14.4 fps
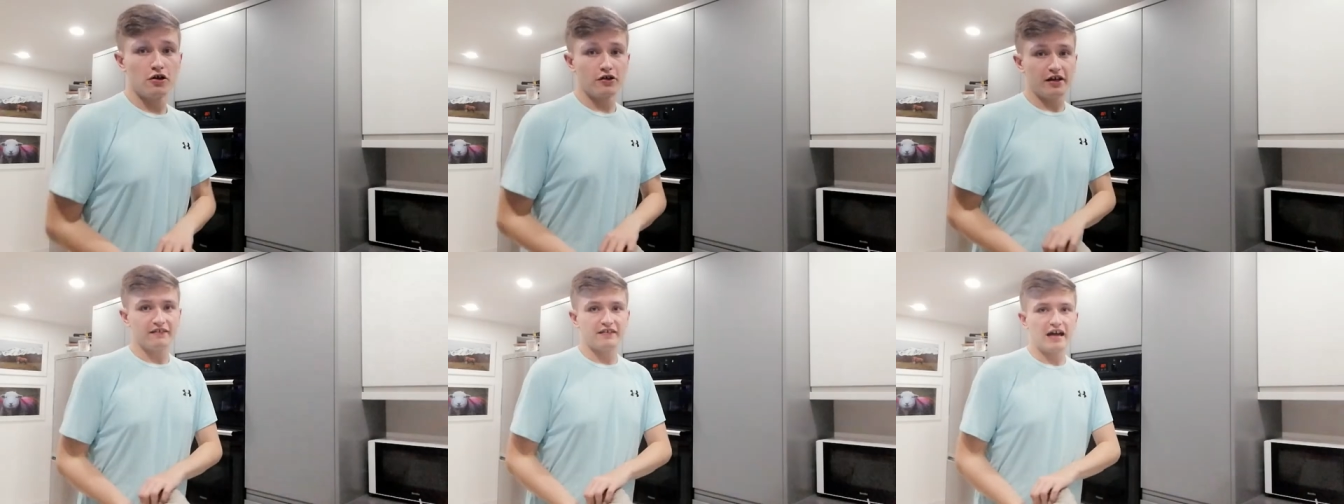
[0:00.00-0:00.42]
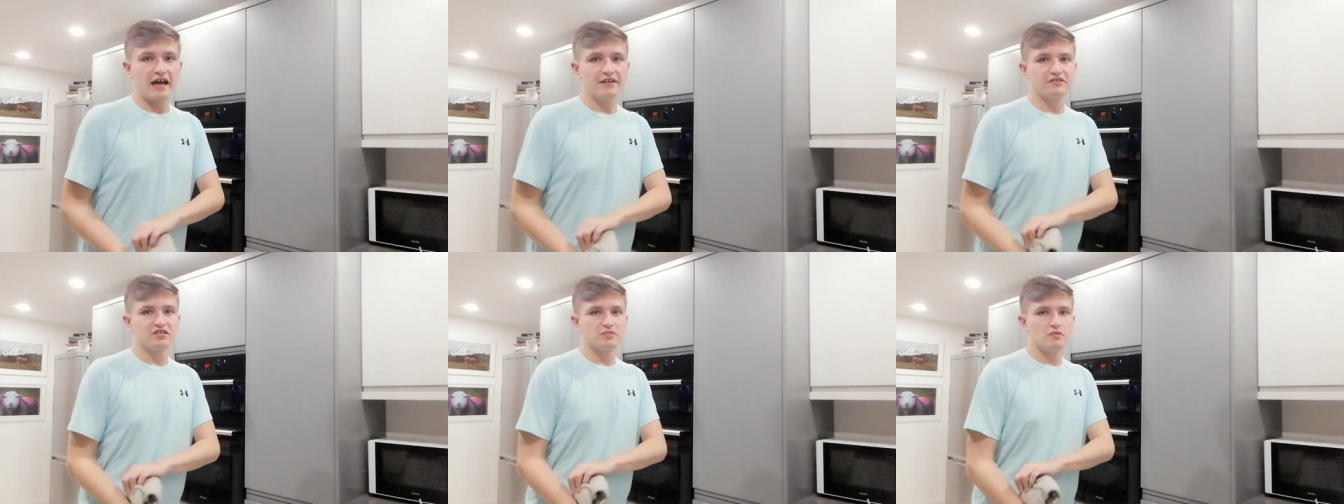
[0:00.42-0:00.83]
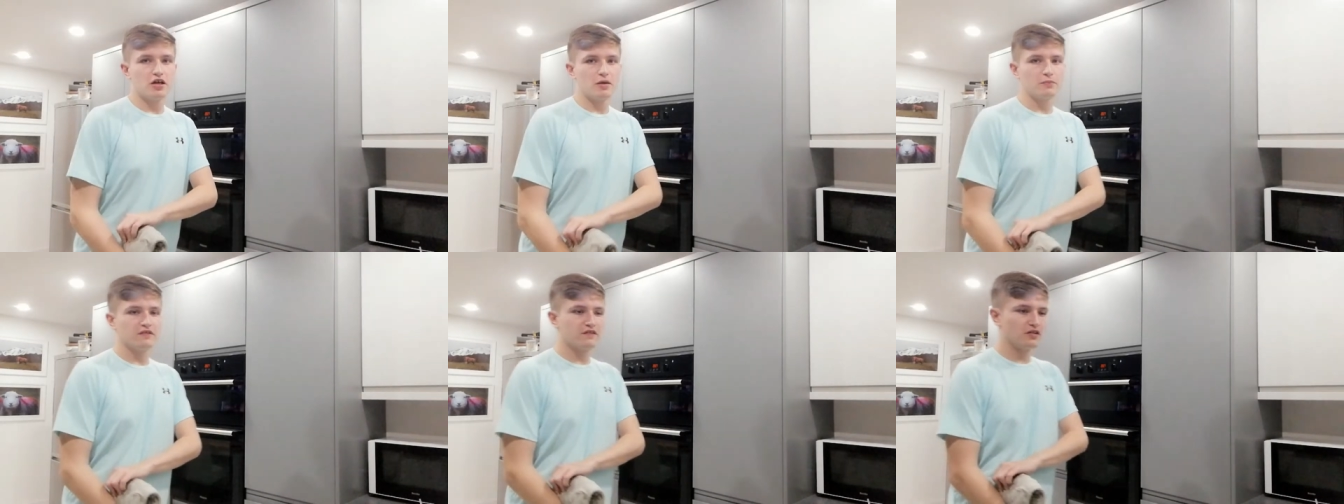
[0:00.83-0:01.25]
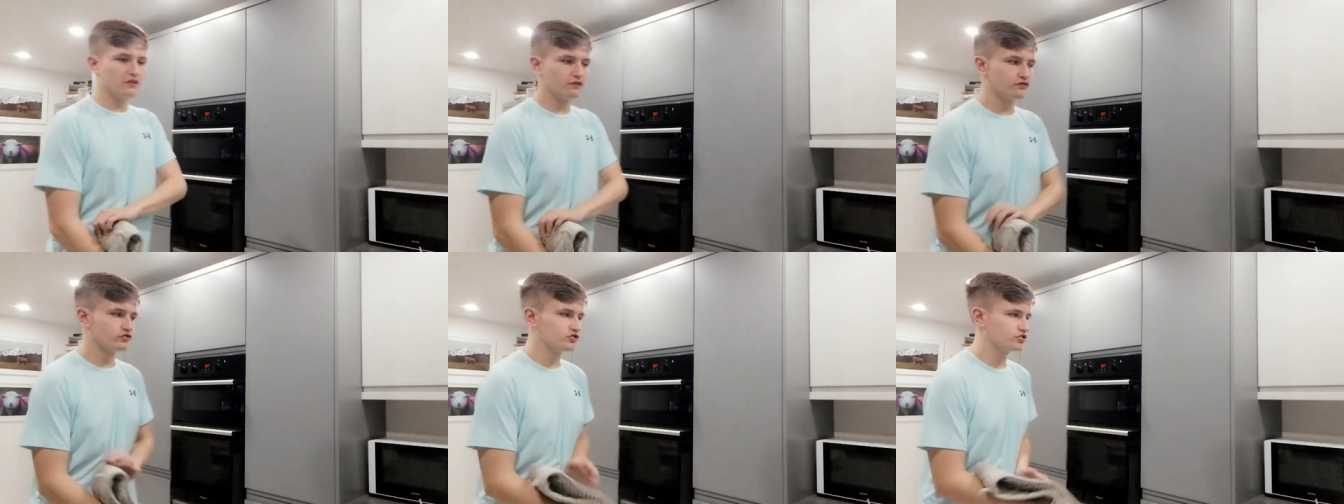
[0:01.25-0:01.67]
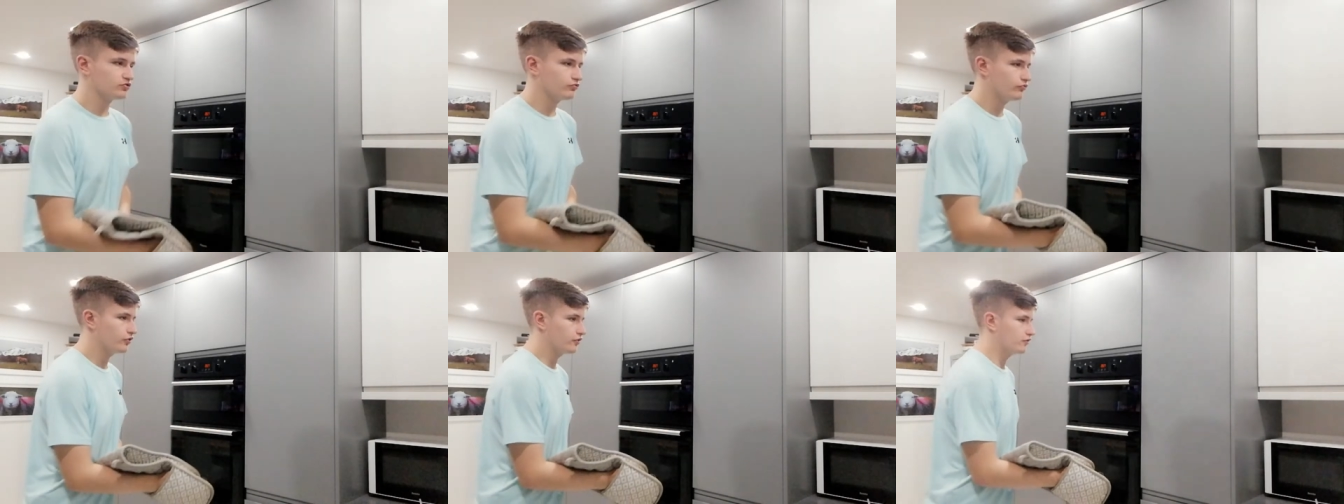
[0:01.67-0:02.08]
Okay, time for the moment of
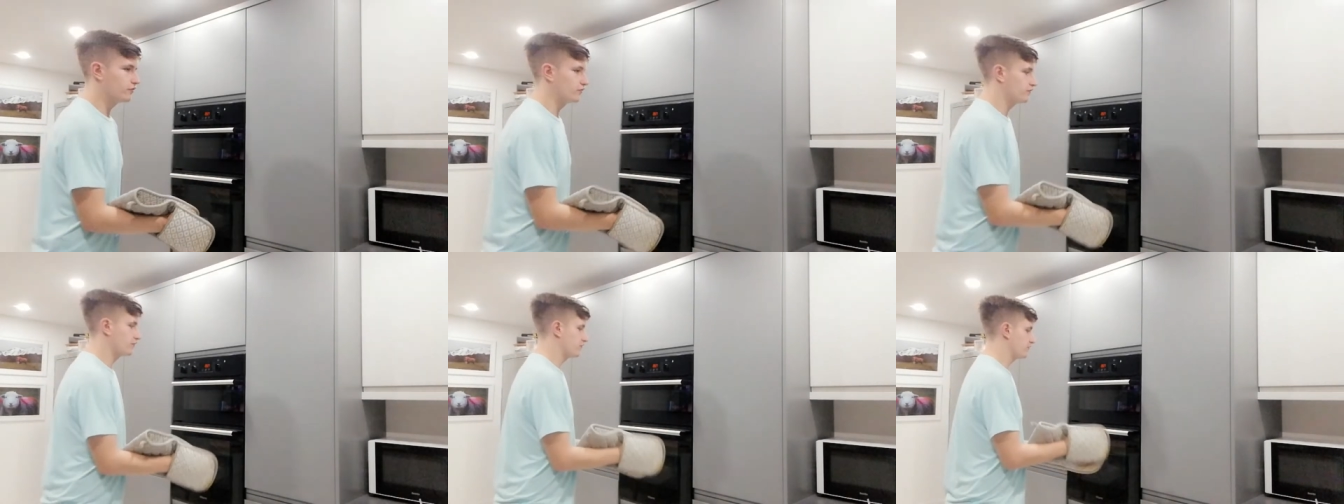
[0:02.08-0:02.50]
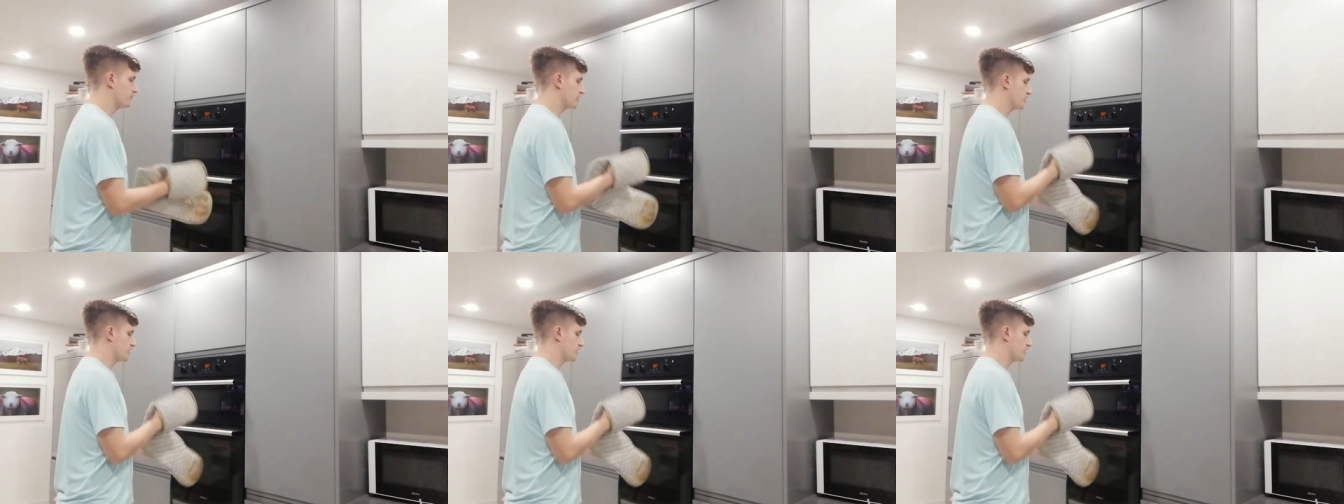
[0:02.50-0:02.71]
truth.